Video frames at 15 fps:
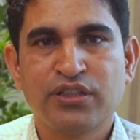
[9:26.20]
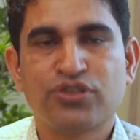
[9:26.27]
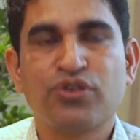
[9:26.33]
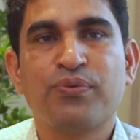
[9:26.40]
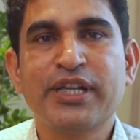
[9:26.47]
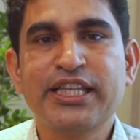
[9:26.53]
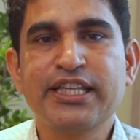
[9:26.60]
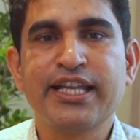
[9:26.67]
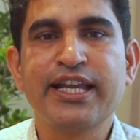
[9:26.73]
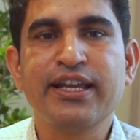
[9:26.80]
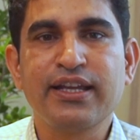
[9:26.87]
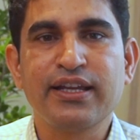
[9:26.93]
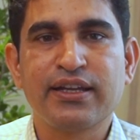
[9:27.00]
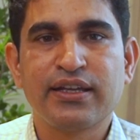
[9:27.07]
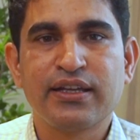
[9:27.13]
So one
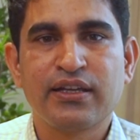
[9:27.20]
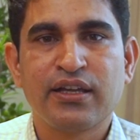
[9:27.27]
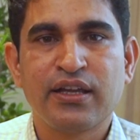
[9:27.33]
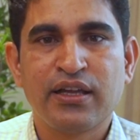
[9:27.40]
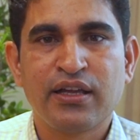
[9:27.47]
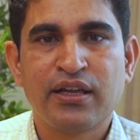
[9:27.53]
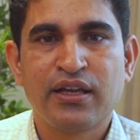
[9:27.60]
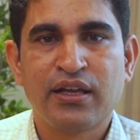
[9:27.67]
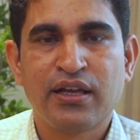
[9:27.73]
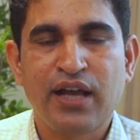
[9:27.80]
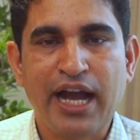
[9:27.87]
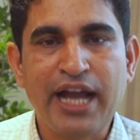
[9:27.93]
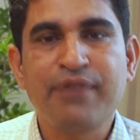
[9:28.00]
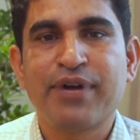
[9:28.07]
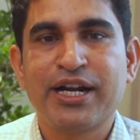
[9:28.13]
thing,
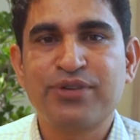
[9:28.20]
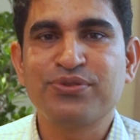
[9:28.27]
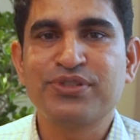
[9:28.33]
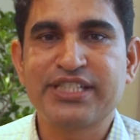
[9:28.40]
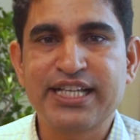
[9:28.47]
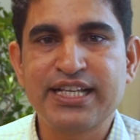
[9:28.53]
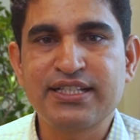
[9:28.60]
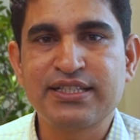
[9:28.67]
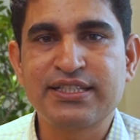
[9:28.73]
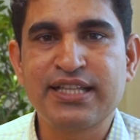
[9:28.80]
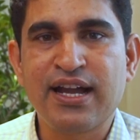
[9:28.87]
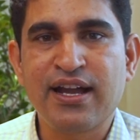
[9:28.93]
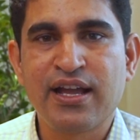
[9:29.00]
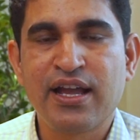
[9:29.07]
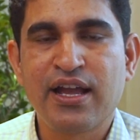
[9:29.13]
I want to change
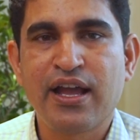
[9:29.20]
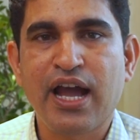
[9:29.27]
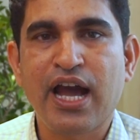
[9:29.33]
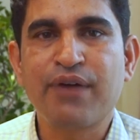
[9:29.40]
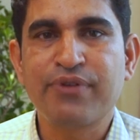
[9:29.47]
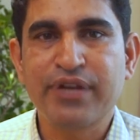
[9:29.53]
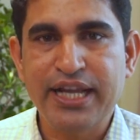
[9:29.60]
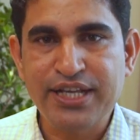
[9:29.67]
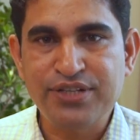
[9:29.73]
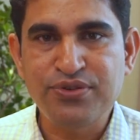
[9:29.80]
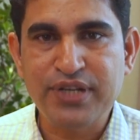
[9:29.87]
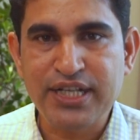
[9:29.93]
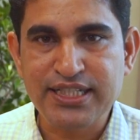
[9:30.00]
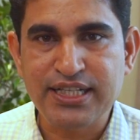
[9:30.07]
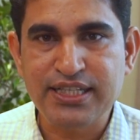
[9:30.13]
our
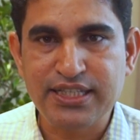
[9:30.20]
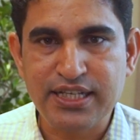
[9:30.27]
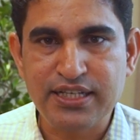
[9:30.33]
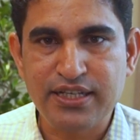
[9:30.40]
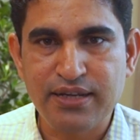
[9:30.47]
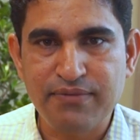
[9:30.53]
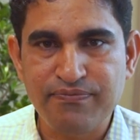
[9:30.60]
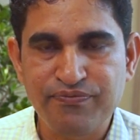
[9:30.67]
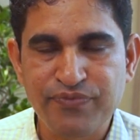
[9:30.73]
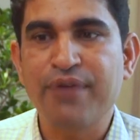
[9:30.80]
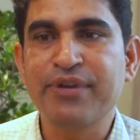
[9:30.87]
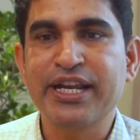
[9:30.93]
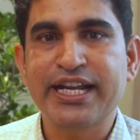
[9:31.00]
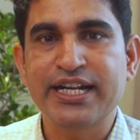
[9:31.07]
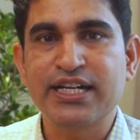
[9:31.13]
education system.
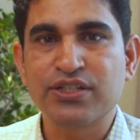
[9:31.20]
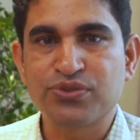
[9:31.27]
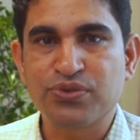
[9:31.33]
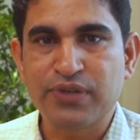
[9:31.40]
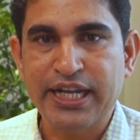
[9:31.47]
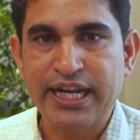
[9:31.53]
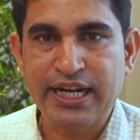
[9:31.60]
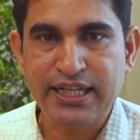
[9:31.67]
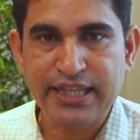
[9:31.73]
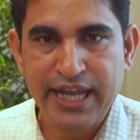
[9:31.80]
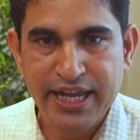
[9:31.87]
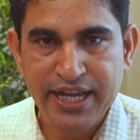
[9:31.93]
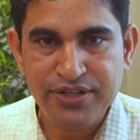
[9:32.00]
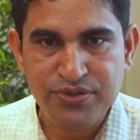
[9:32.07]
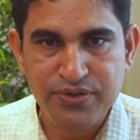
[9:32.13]
Every kid should get
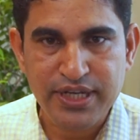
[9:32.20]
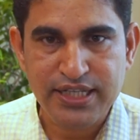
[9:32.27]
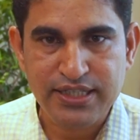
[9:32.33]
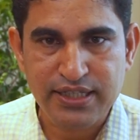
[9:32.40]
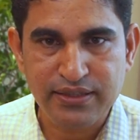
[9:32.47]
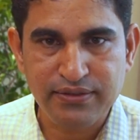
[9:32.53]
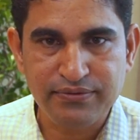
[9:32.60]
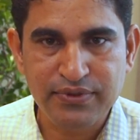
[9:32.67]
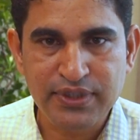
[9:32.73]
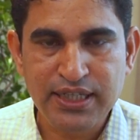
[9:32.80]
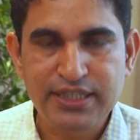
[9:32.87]
the education.